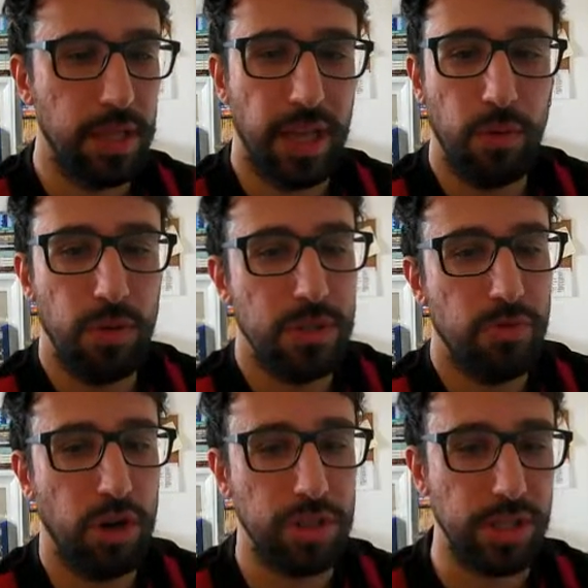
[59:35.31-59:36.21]
That was the
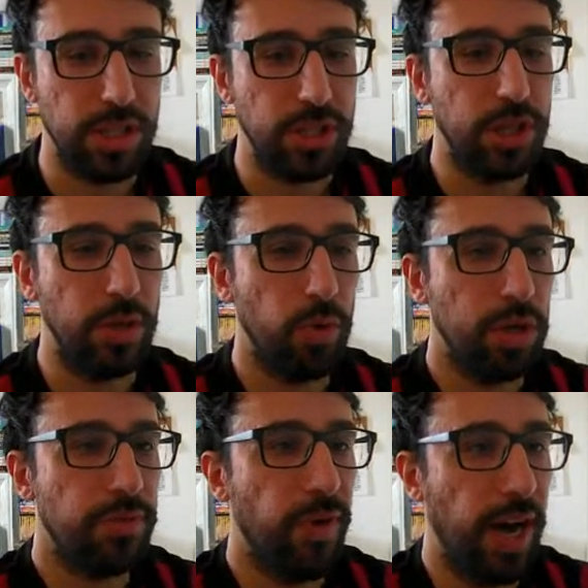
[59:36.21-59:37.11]
wrong decision. He
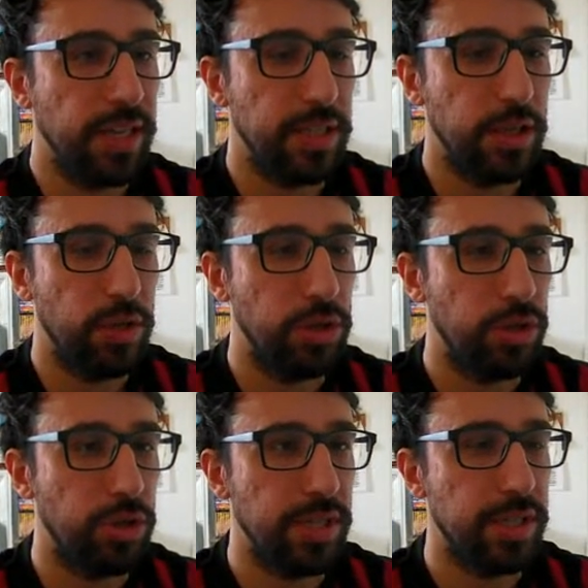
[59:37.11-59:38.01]
was fast. He
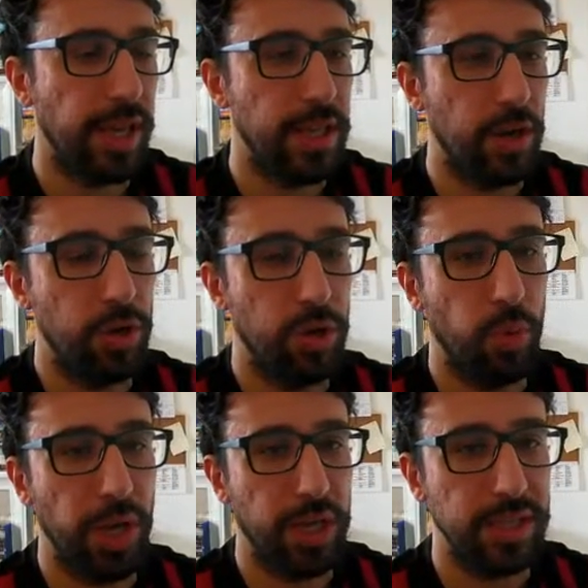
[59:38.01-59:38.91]
should have stayed on the
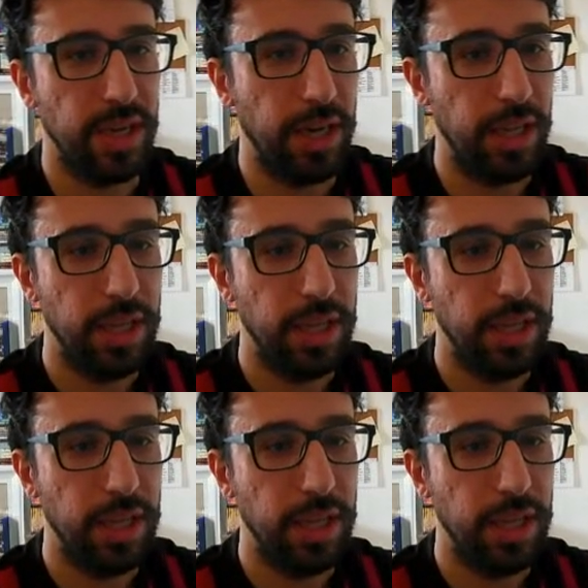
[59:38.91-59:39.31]
wing side.